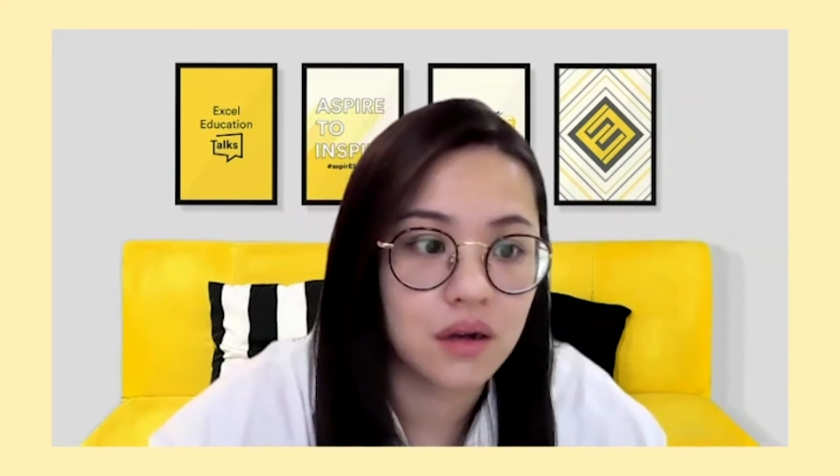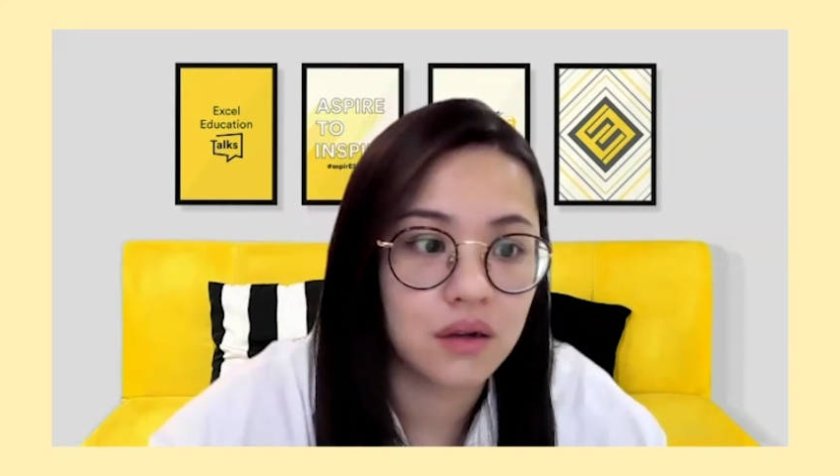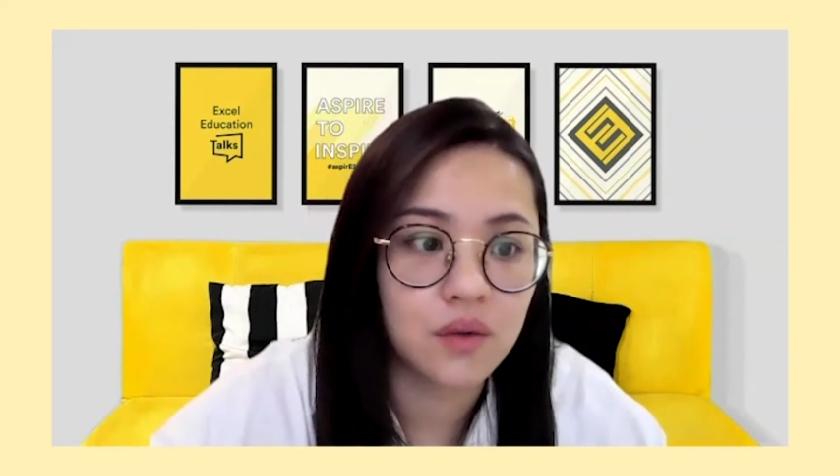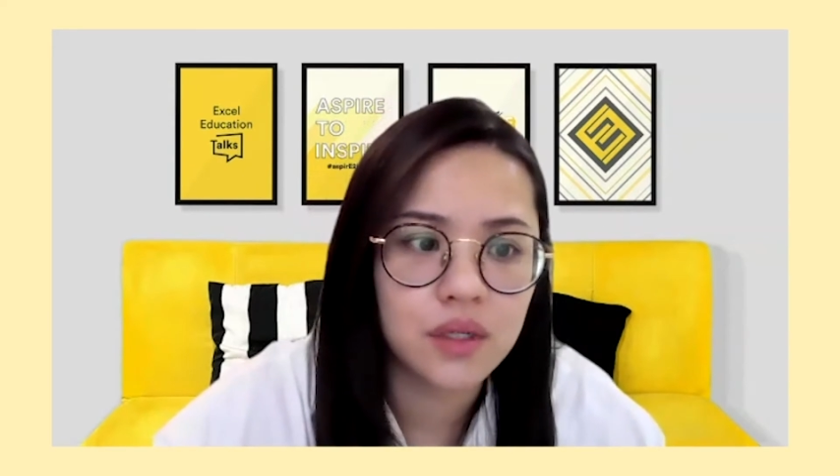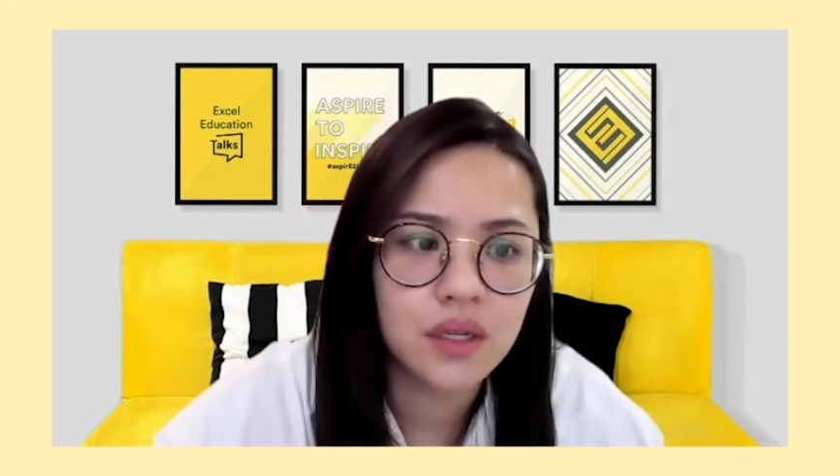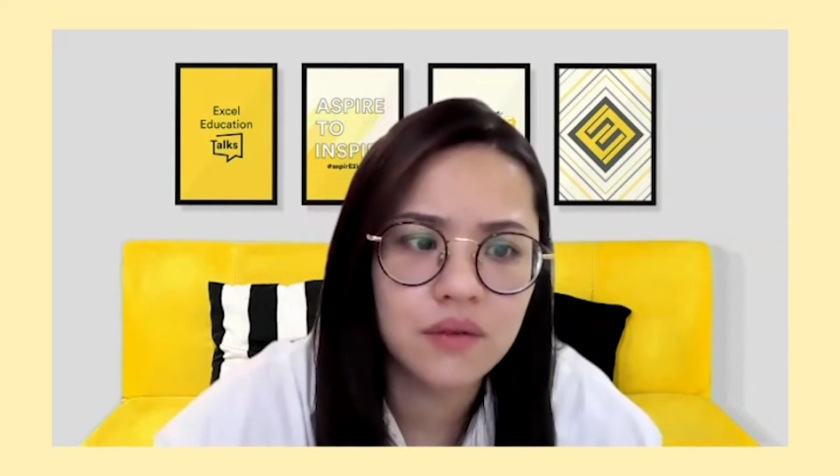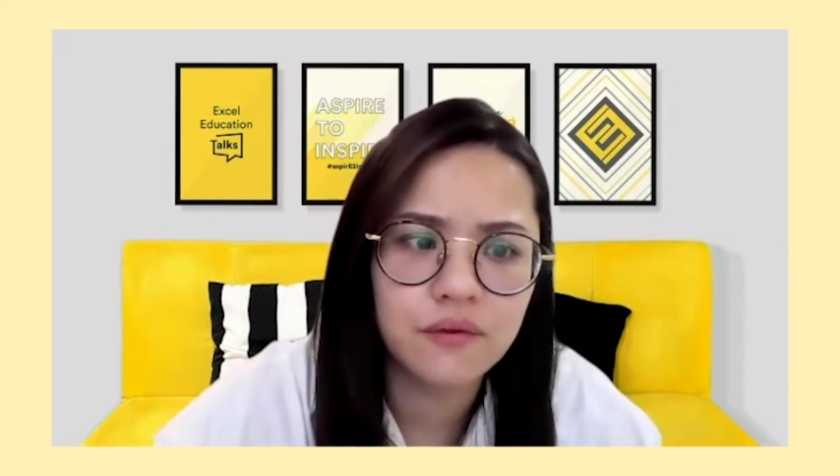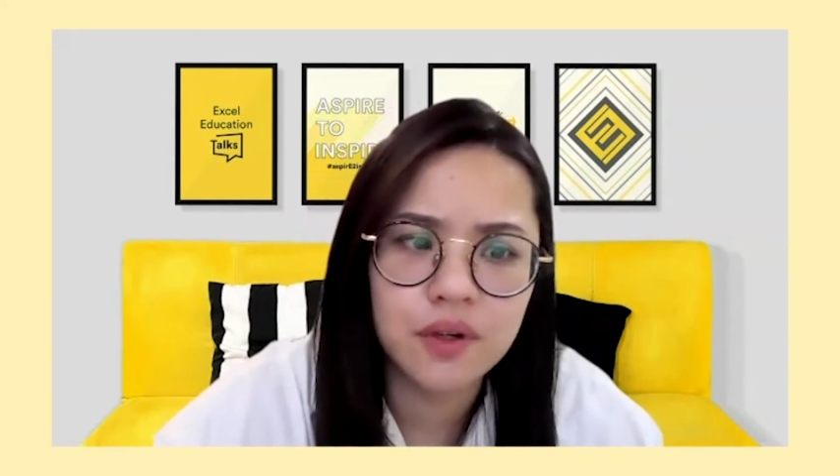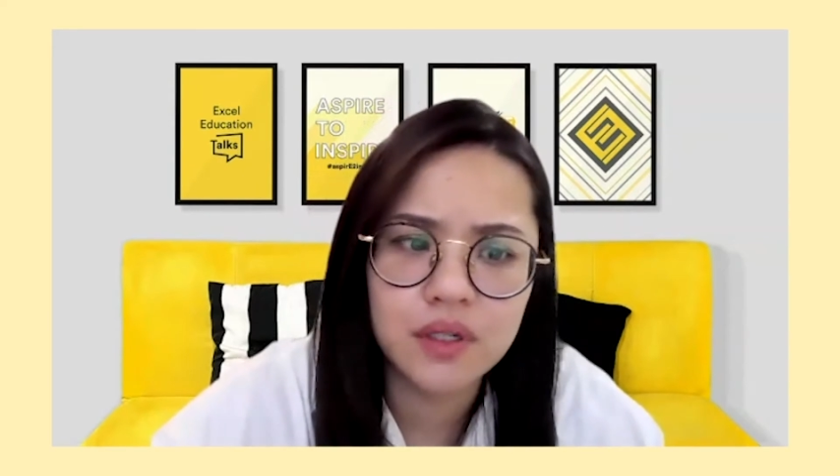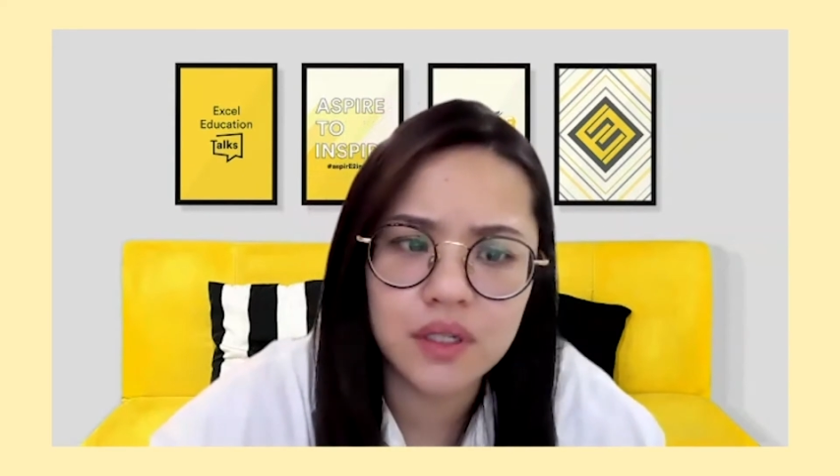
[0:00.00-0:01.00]
you see
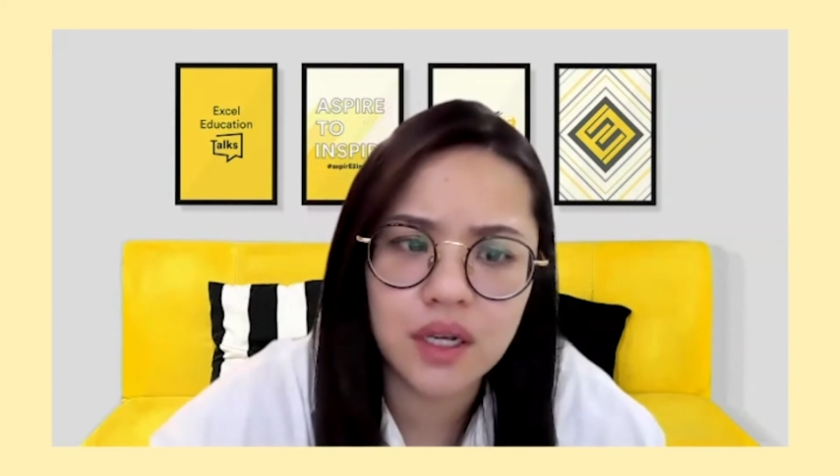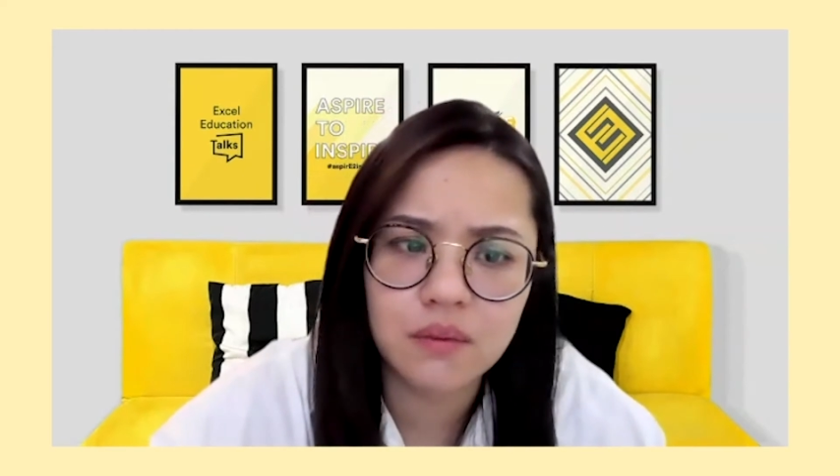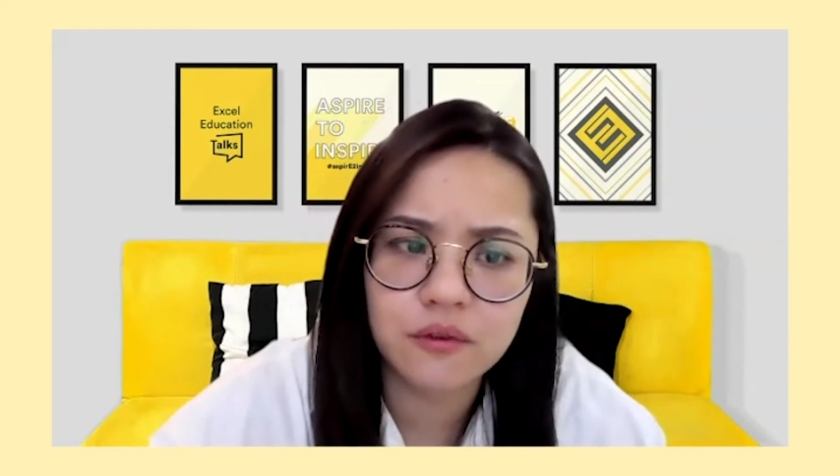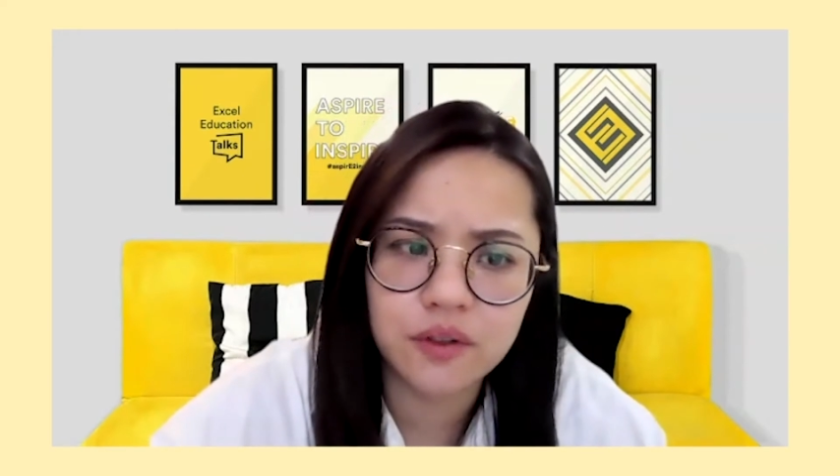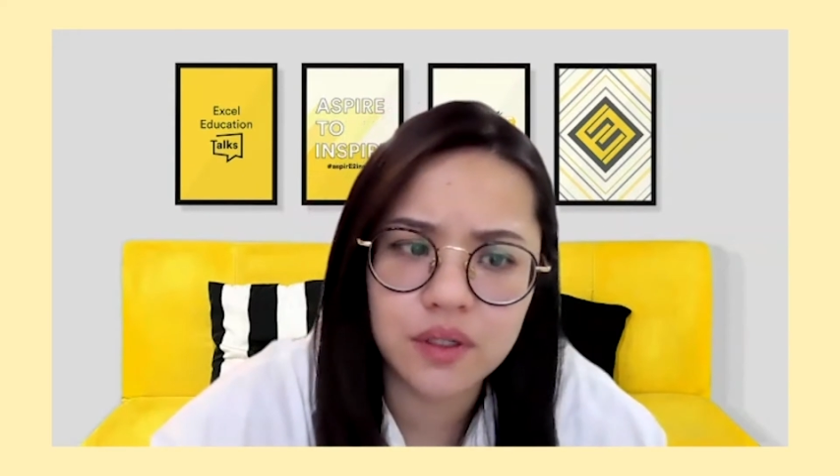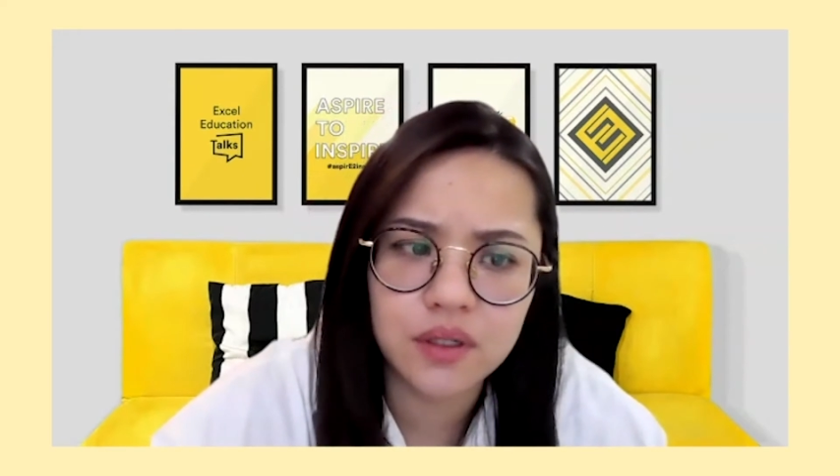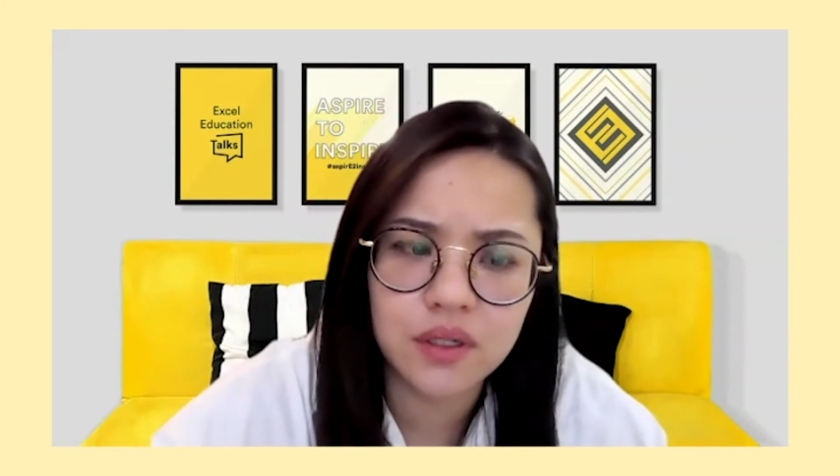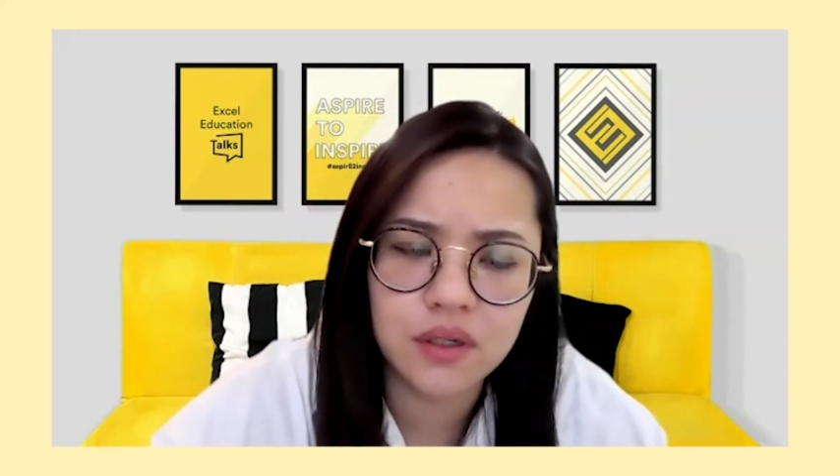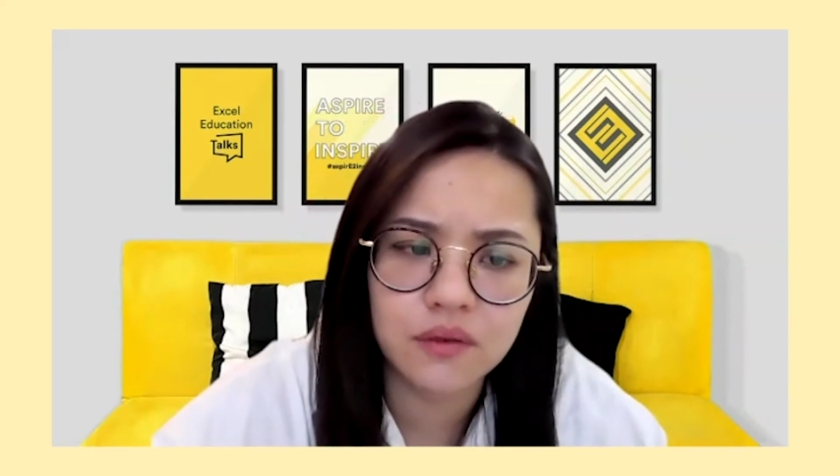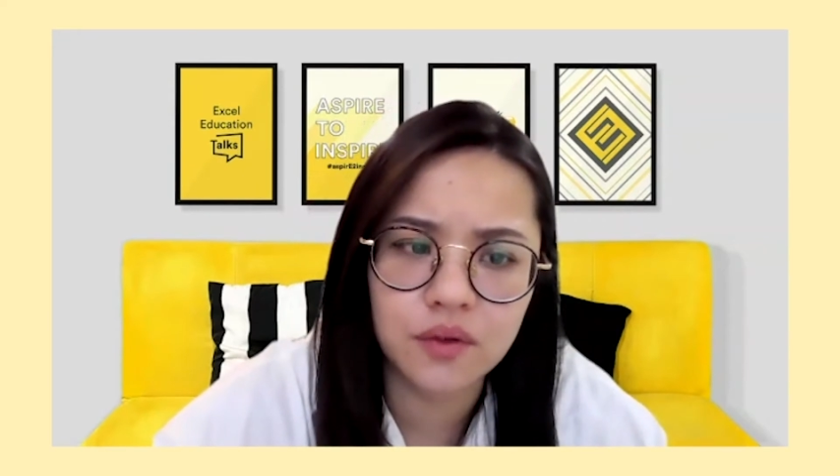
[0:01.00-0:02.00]
first come first serve,